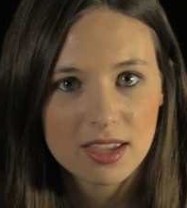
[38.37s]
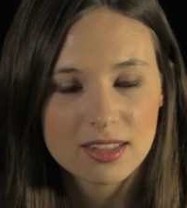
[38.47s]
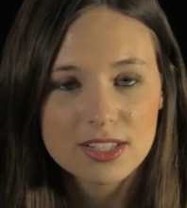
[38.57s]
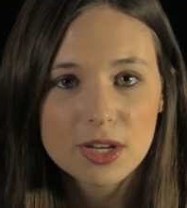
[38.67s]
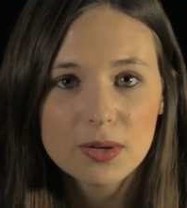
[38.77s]

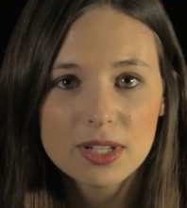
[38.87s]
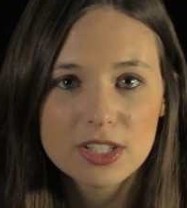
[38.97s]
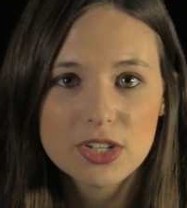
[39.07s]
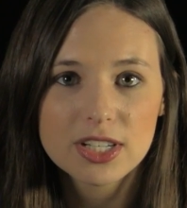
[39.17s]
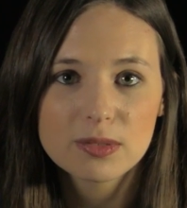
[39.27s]
This
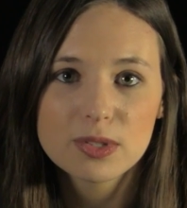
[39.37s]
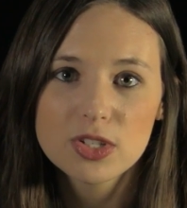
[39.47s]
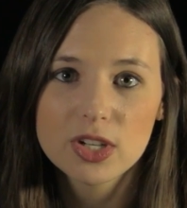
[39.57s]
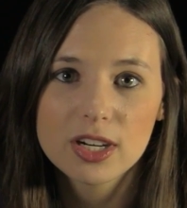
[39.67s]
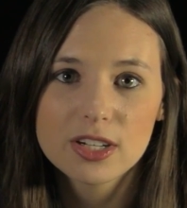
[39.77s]
coalition was
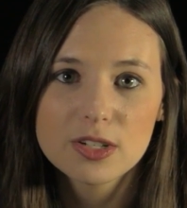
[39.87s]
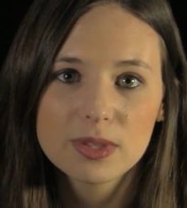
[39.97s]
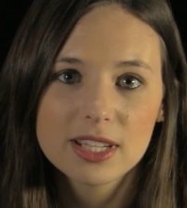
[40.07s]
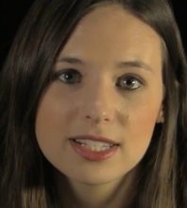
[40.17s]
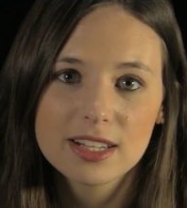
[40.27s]
charged
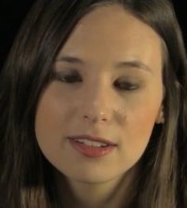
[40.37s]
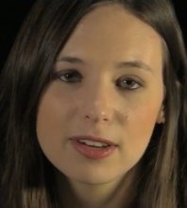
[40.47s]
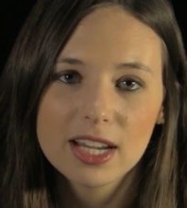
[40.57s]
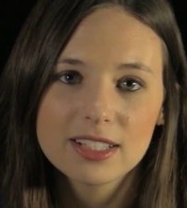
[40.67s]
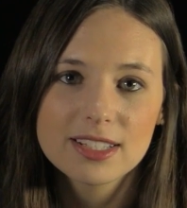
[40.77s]
with
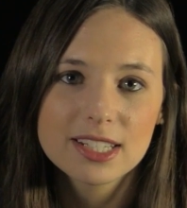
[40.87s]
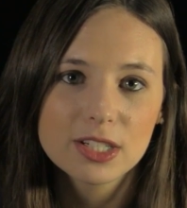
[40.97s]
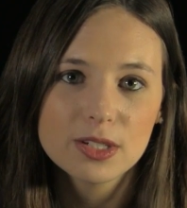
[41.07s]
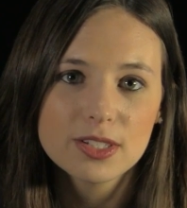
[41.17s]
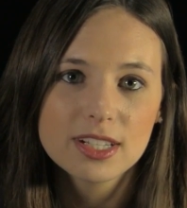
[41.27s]
identifying the
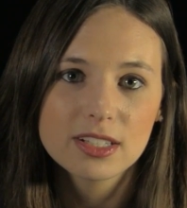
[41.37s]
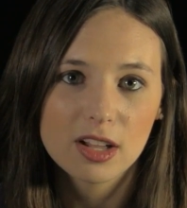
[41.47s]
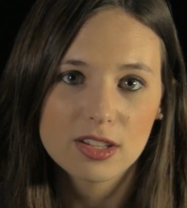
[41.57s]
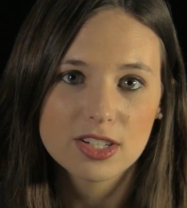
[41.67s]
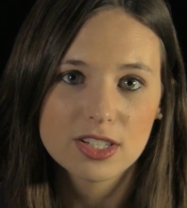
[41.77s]
skills and
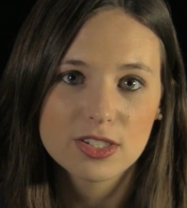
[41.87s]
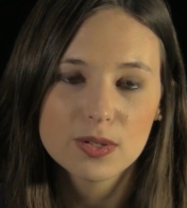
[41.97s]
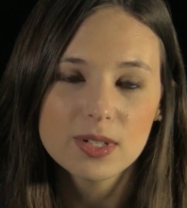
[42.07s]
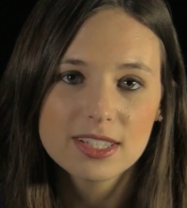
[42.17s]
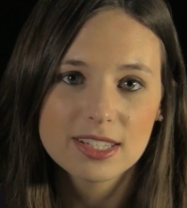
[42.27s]
knowledges
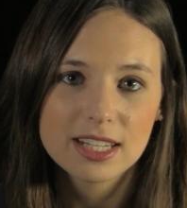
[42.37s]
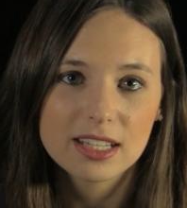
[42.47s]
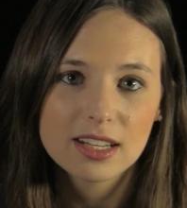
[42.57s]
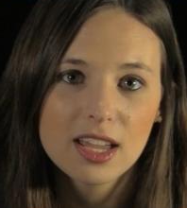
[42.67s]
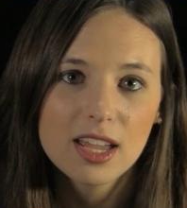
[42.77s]
students
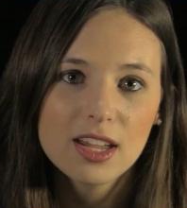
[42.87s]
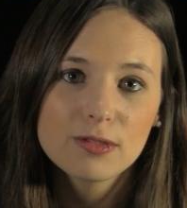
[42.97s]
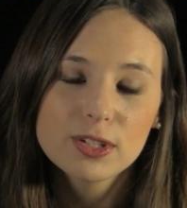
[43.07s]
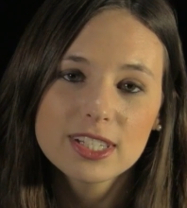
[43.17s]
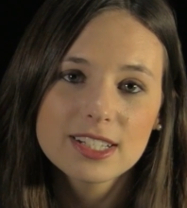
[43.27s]
need
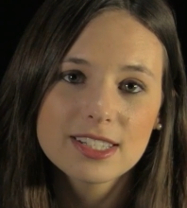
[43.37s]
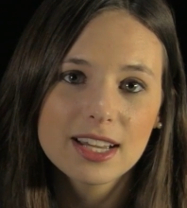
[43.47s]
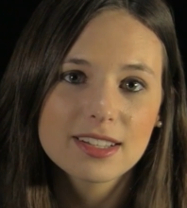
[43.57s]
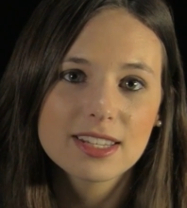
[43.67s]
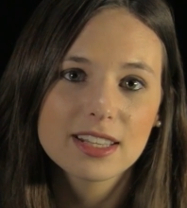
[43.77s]
for
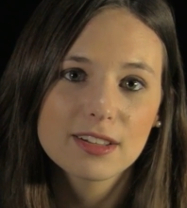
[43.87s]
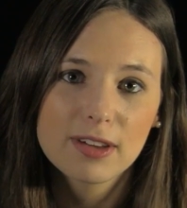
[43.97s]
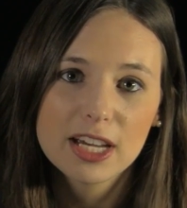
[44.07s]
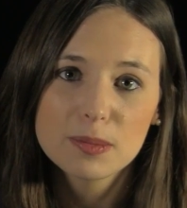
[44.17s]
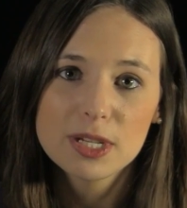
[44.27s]
success in the
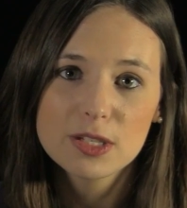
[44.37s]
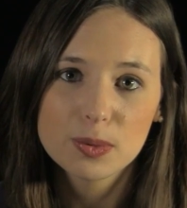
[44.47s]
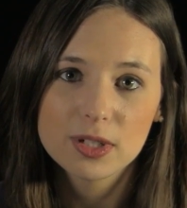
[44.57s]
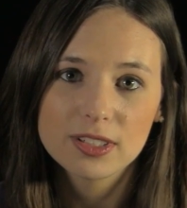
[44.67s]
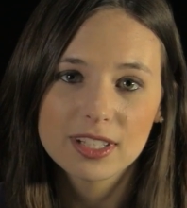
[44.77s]
fast-paced
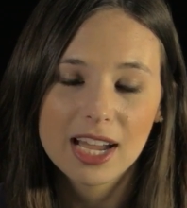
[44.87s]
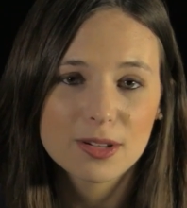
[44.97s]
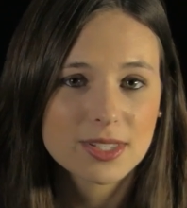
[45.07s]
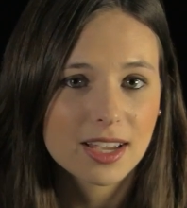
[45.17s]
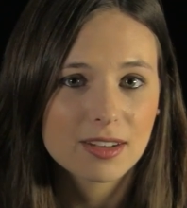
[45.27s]
world
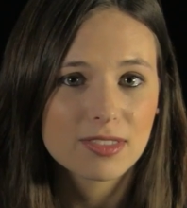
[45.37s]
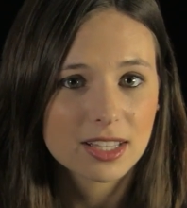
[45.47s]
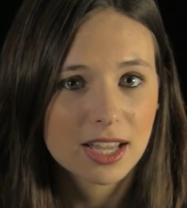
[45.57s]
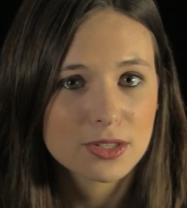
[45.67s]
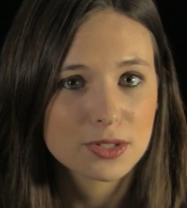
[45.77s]
outside of the
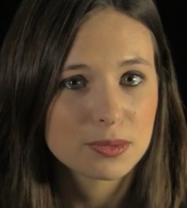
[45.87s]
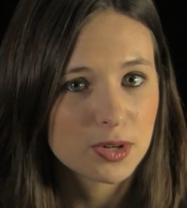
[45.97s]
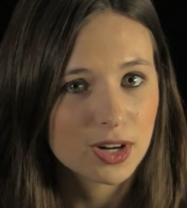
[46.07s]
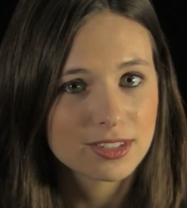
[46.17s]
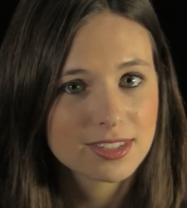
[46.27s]
classroom
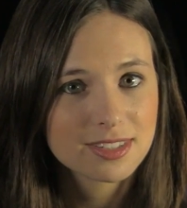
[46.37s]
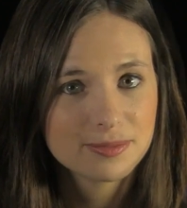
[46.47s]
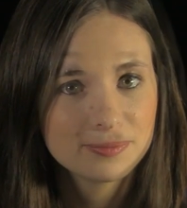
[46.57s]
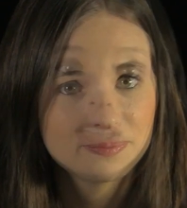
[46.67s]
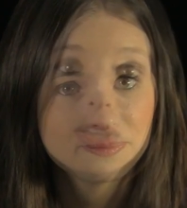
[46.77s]
walls.
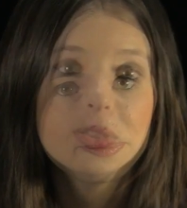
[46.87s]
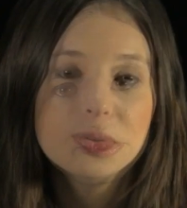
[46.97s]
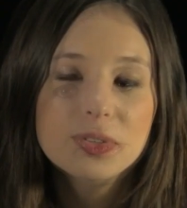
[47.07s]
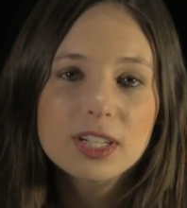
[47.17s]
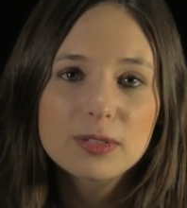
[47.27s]

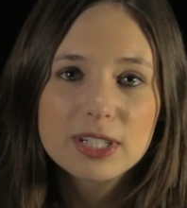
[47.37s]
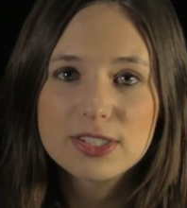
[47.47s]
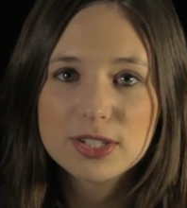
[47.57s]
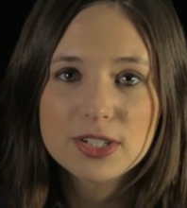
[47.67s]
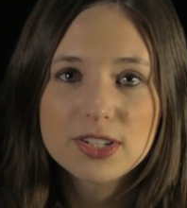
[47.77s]
Through their
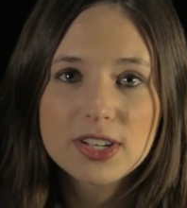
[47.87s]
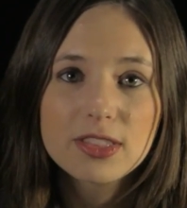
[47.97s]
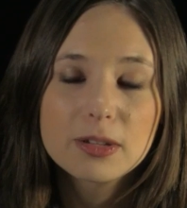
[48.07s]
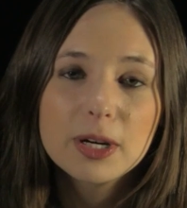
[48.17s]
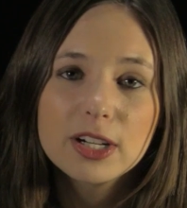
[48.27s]
research,
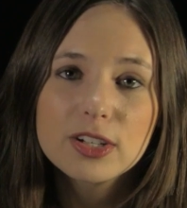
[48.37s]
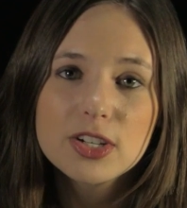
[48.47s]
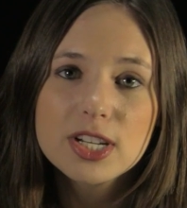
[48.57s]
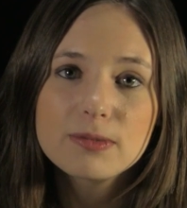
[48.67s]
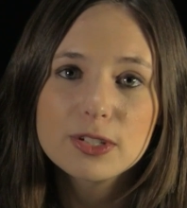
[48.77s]
the
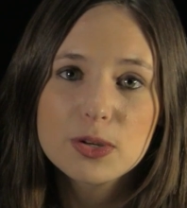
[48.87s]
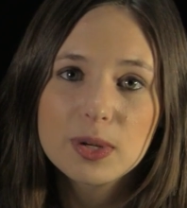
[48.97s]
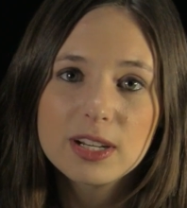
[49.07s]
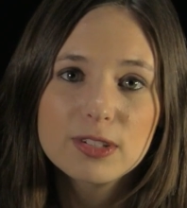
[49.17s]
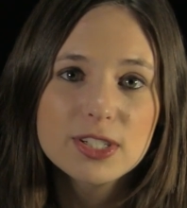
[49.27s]
Partnership for
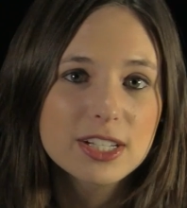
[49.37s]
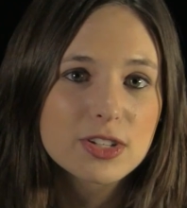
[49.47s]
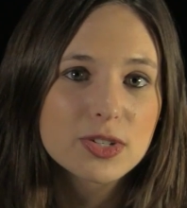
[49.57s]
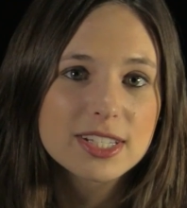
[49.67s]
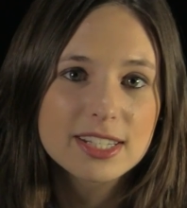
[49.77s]
twenty-first
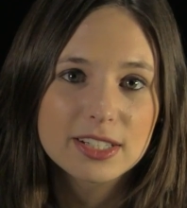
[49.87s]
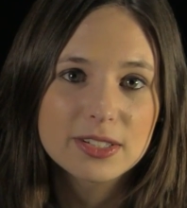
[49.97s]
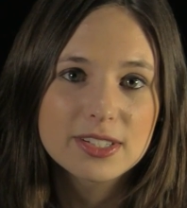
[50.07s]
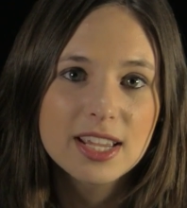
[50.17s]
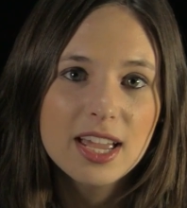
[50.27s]
century
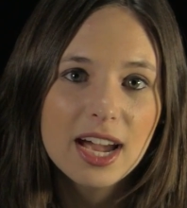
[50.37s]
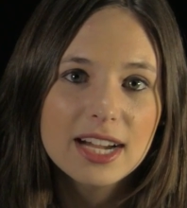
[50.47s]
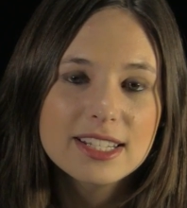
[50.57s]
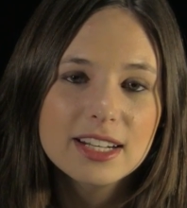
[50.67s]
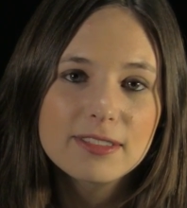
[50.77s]
Skills
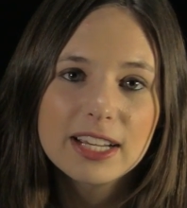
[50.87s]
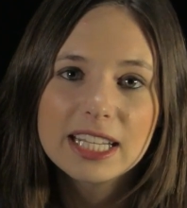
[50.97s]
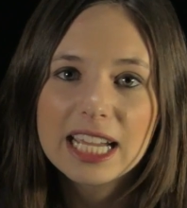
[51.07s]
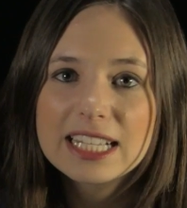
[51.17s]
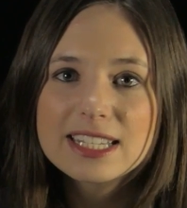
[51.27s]

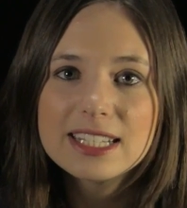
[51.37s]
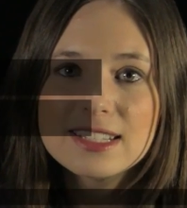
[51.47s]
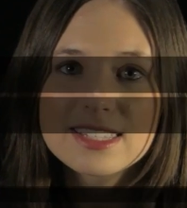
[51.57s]
identified eighteen